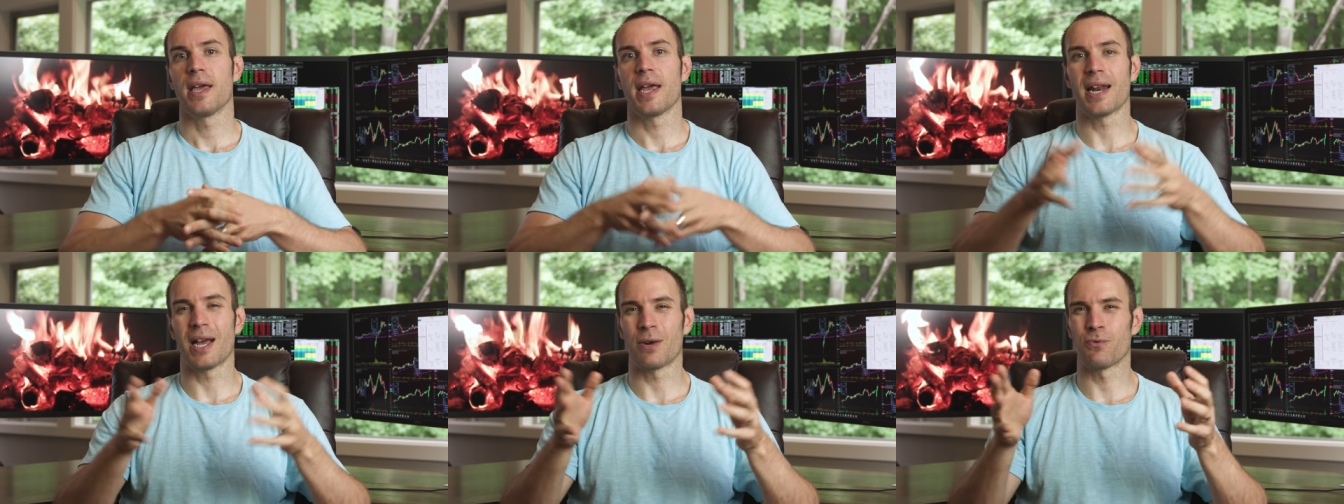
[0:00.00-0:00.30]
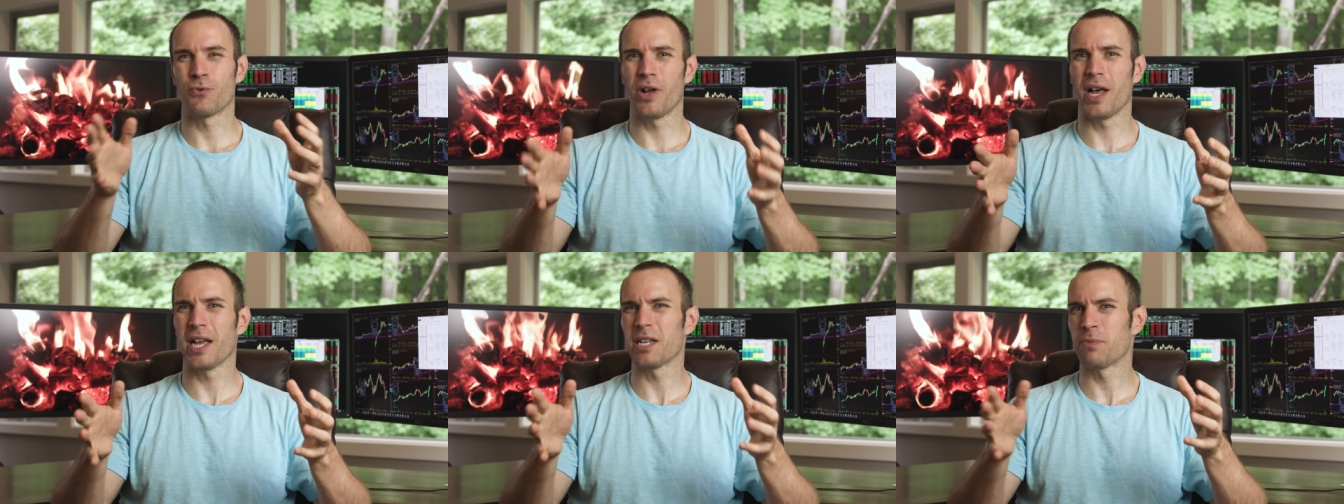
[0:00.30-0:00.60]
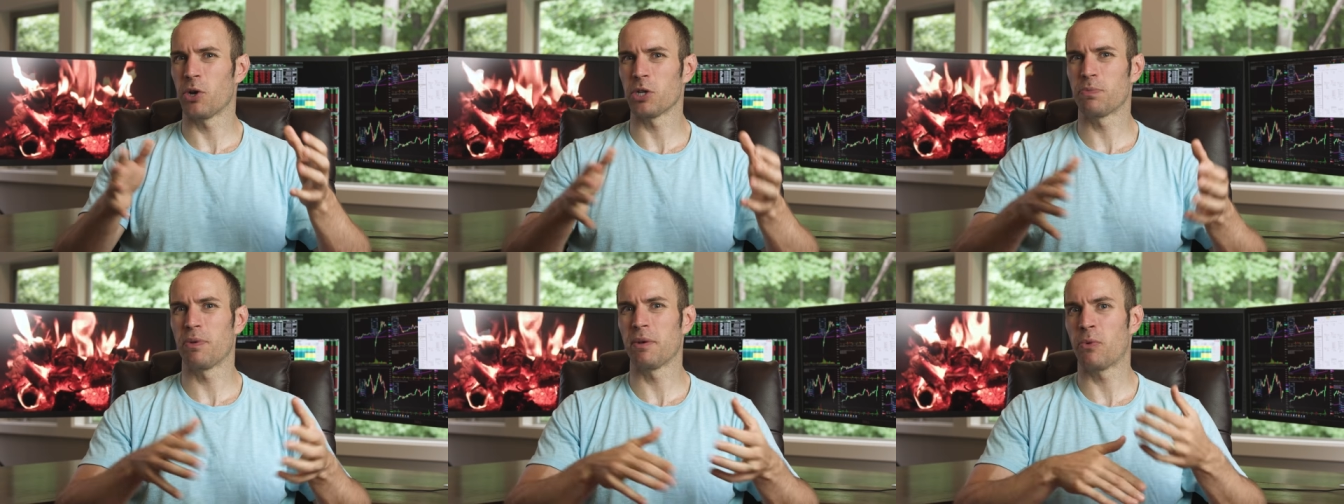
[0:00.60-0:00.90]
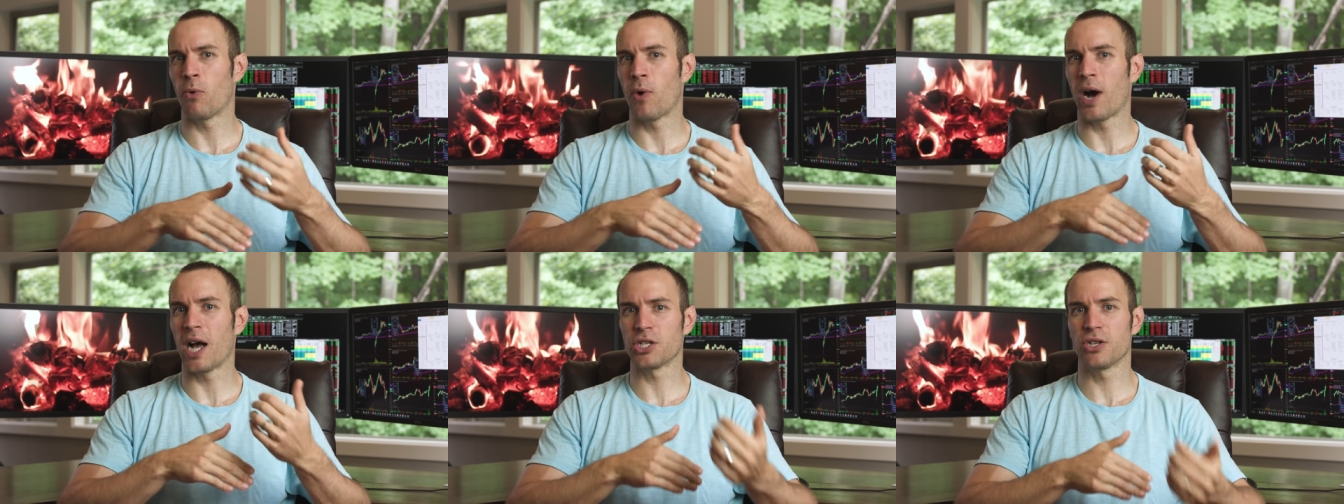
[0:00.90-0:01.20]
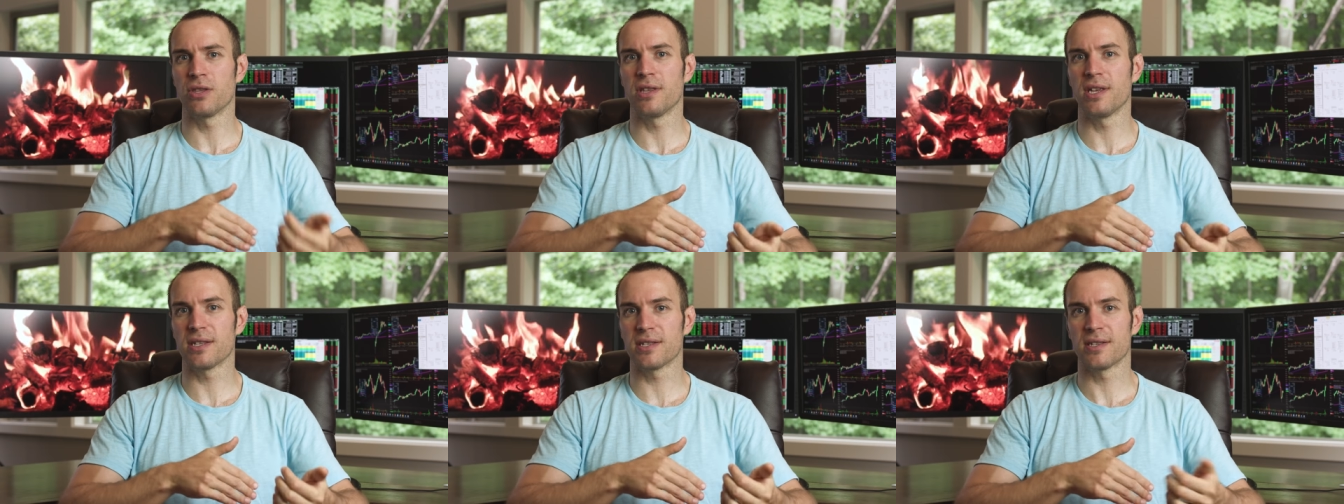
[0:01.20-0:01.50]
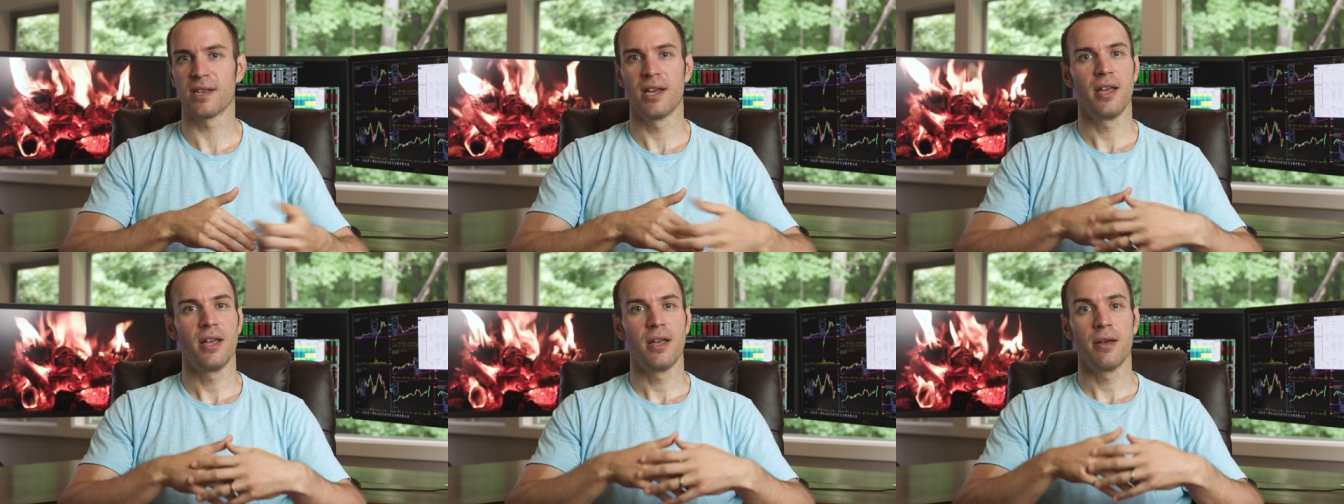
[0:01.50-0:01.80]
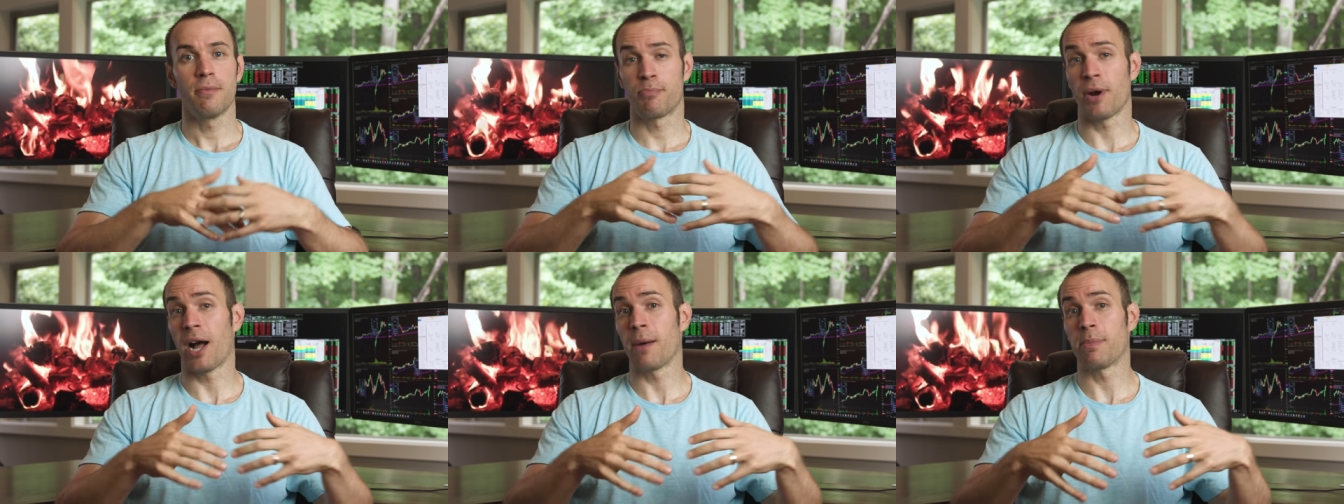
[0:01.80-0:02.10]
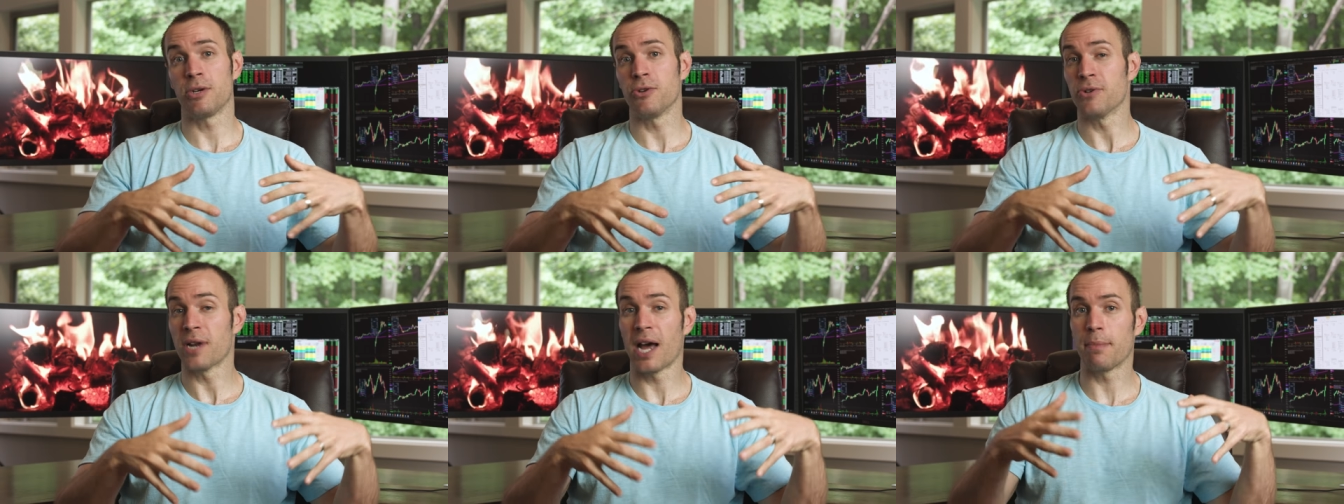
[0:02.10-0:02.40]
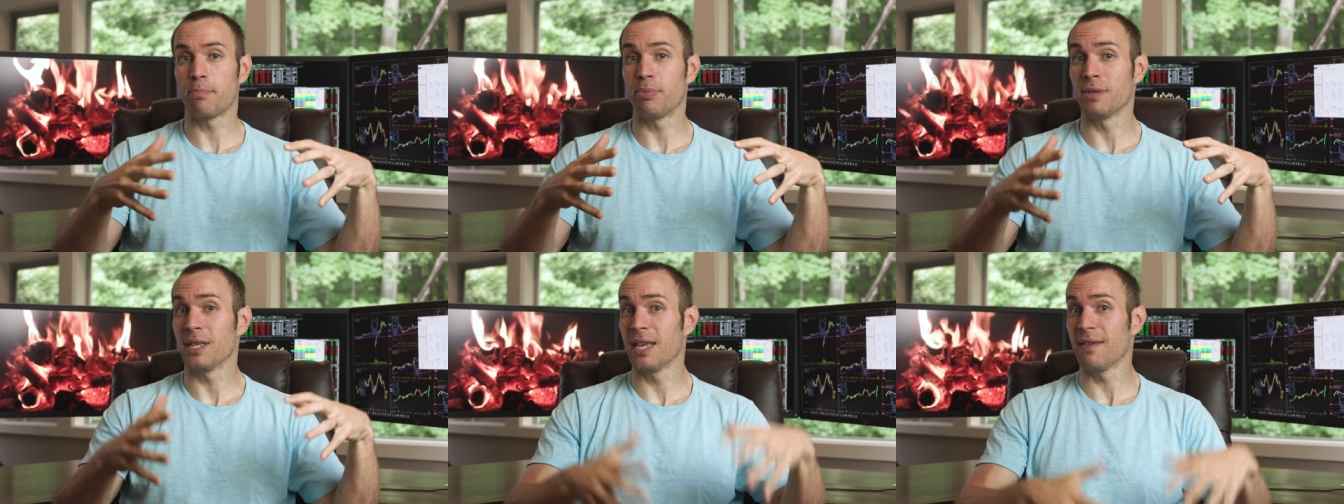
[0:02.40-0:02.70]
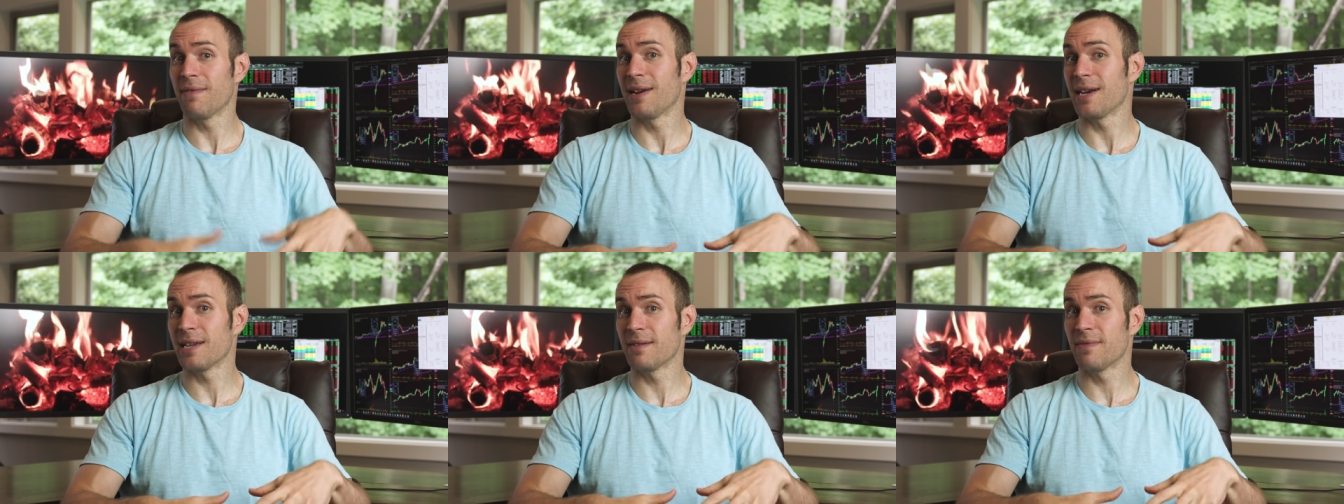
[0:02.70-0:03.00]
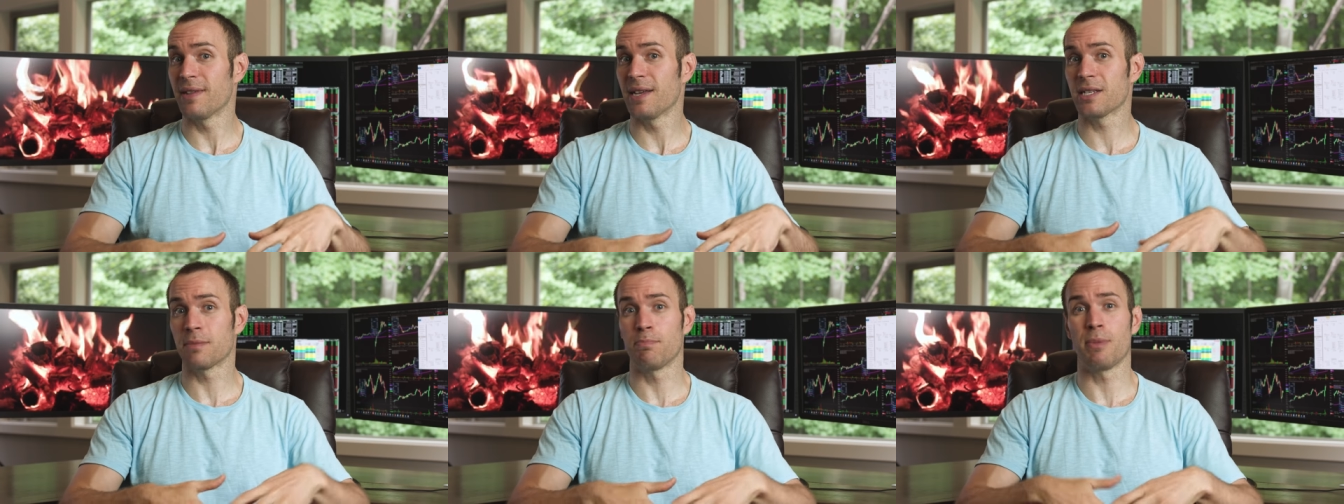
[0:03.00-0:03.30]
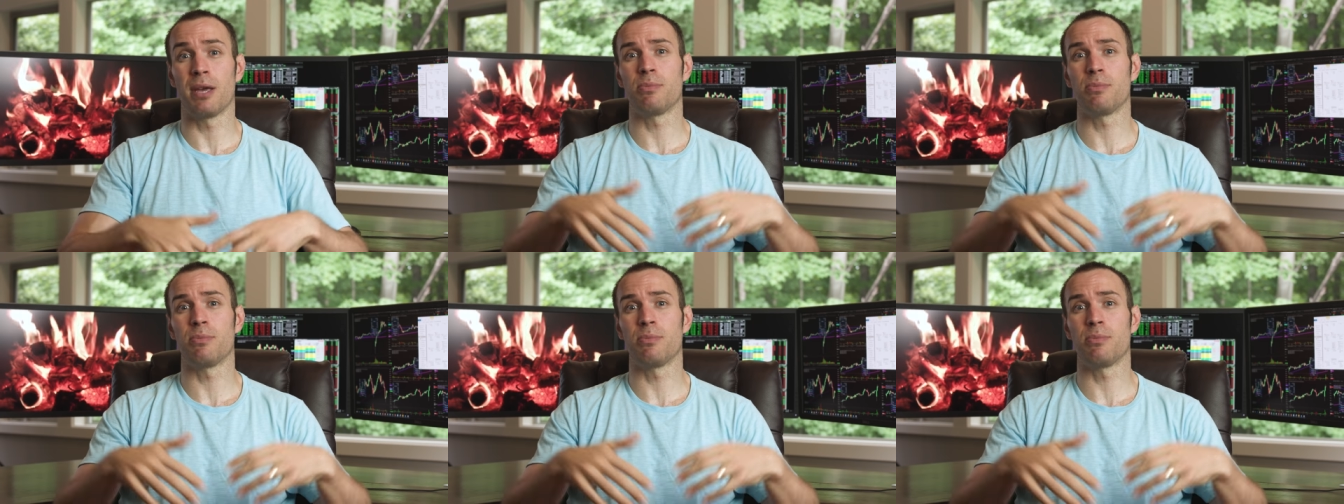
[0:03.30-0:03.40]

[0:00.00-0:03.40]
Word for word: And I realize most people watching this probably do not believe any of this.